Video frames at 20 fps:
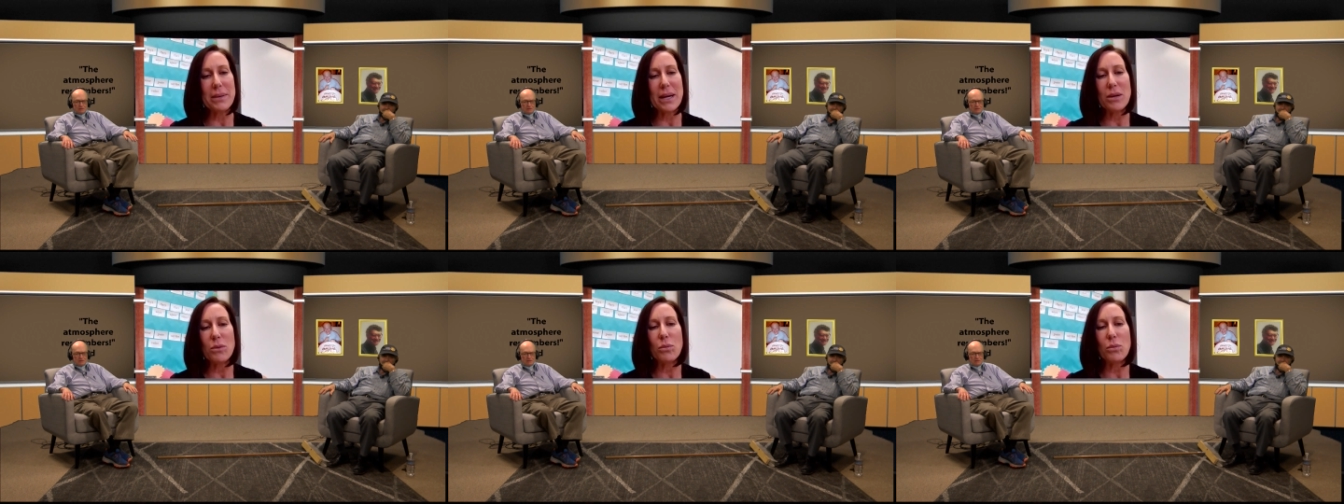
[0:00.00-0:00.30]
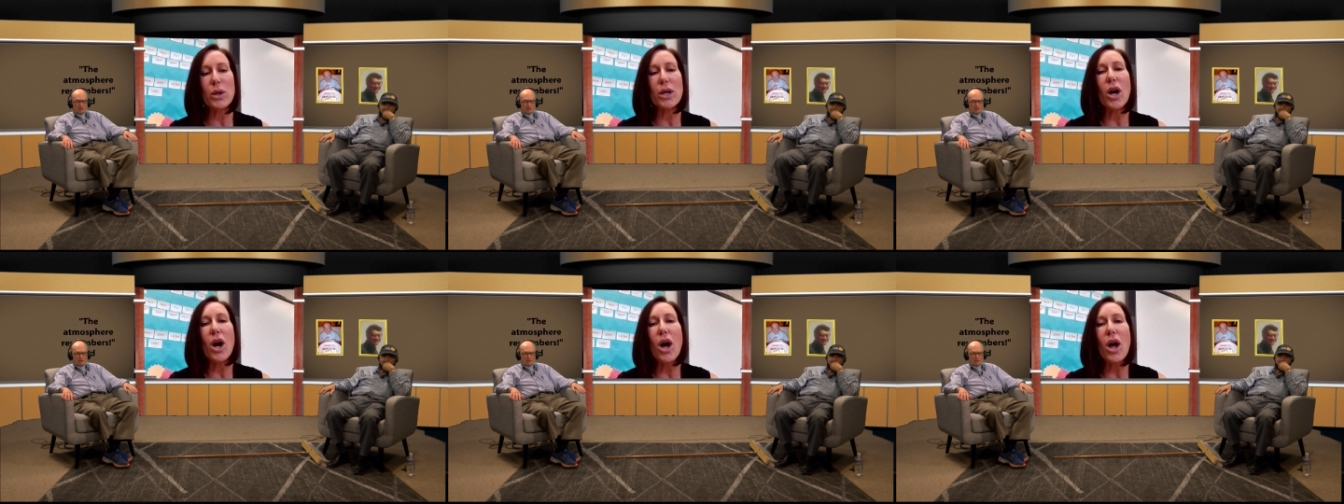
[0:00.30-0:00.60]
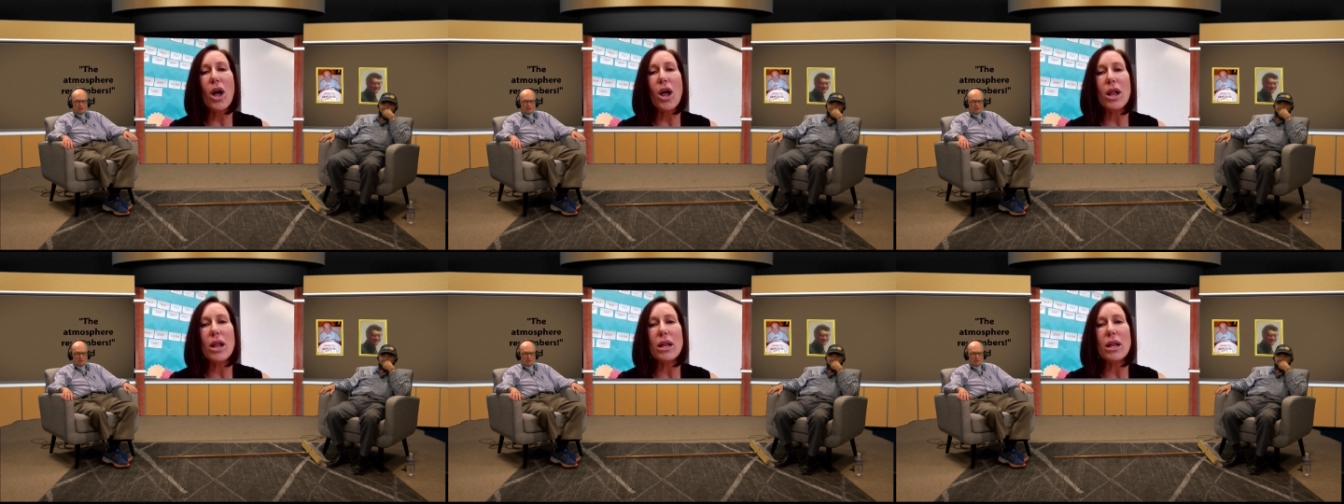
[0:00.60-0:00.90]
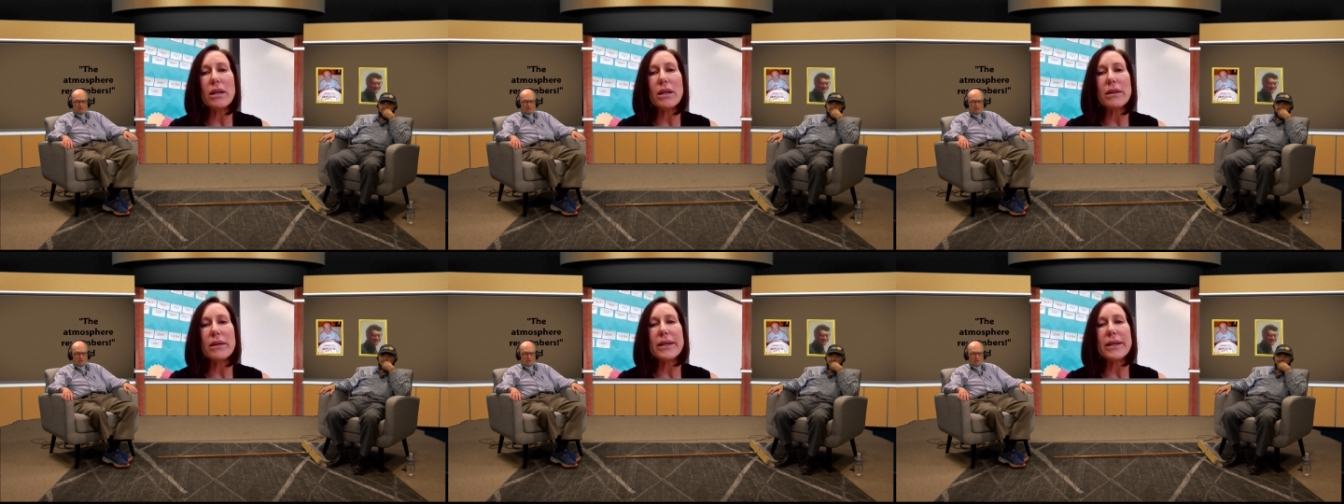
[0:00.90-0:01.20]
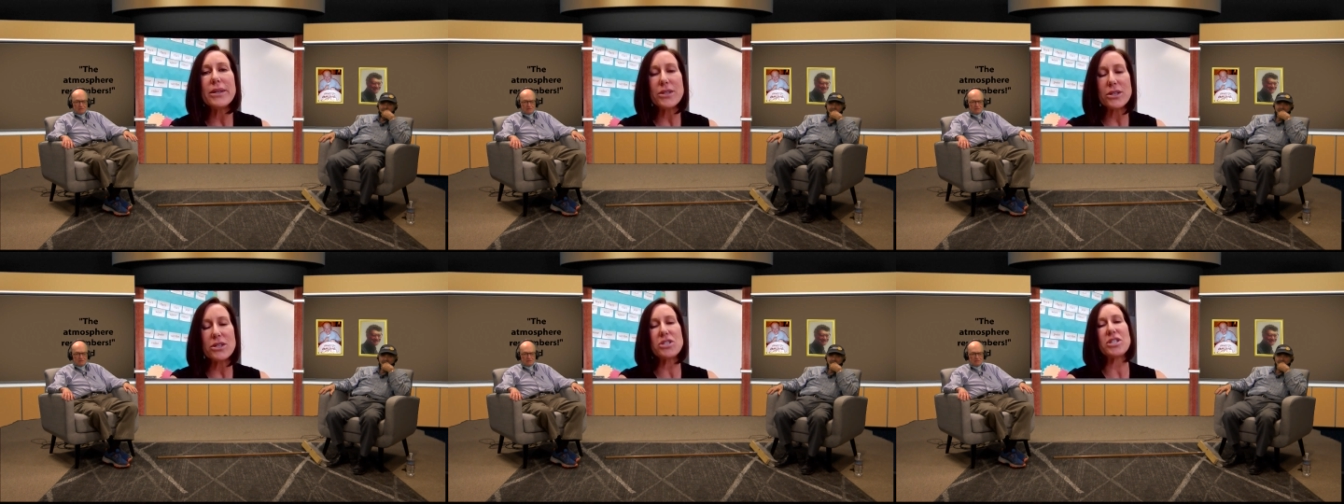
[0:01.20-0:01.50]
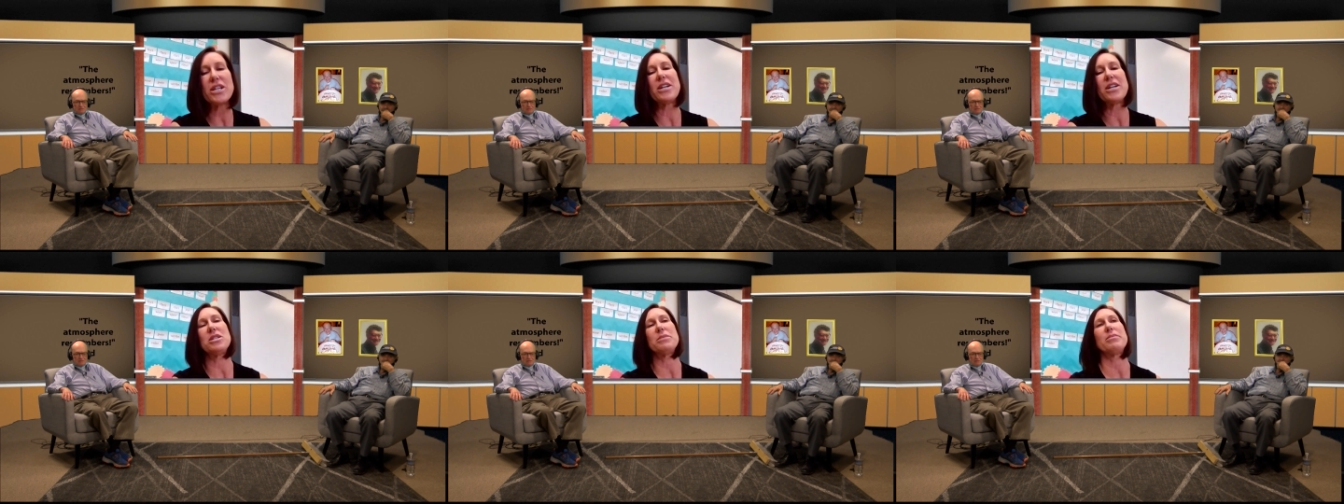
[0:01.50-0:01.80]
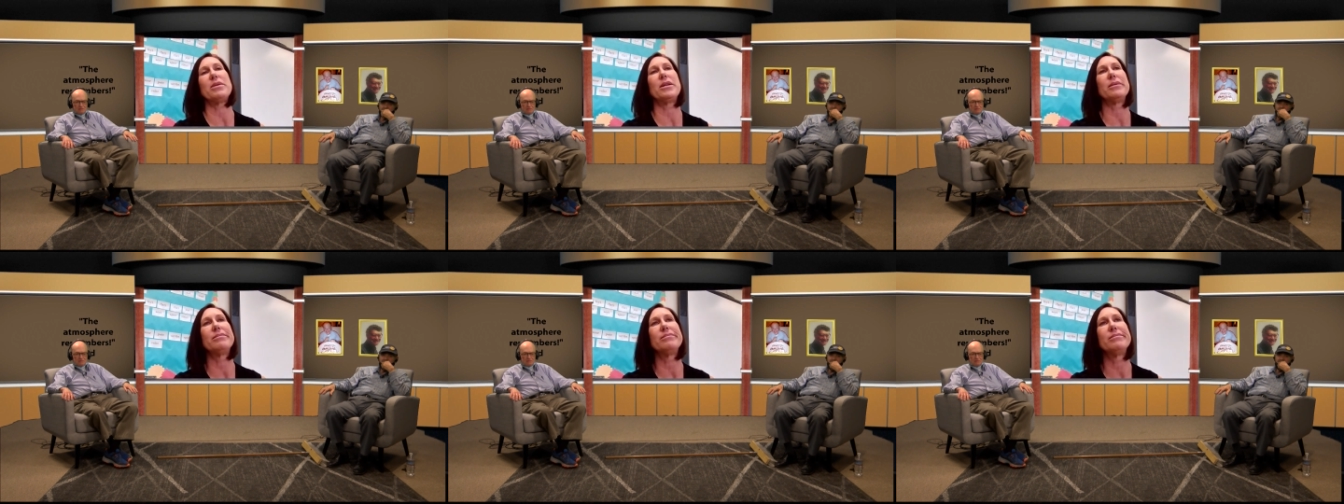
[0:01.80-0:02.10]
but we're all
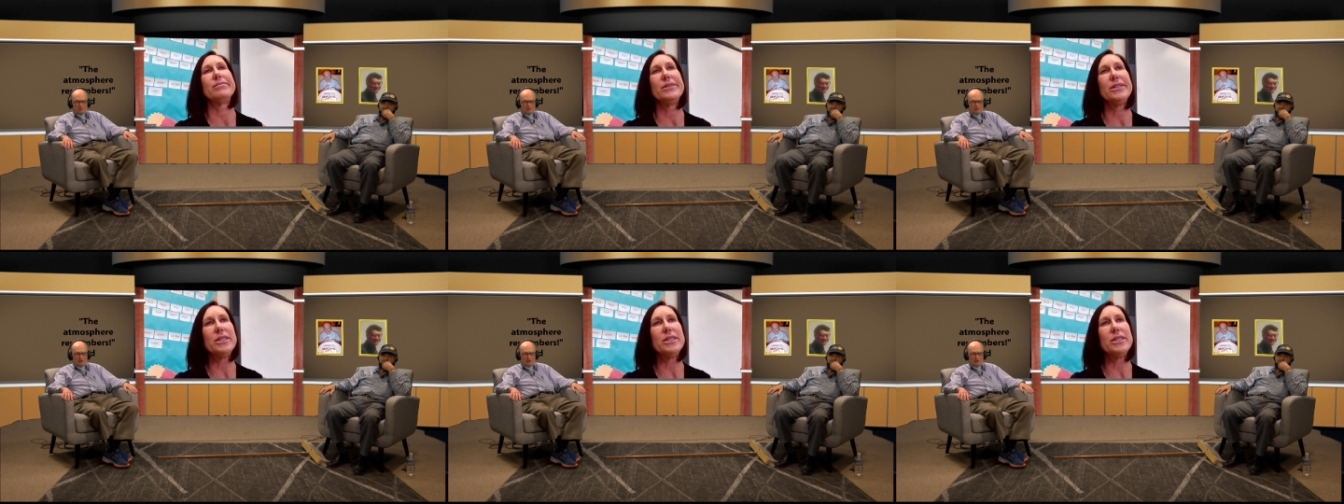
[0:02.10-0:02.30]
interchangeable.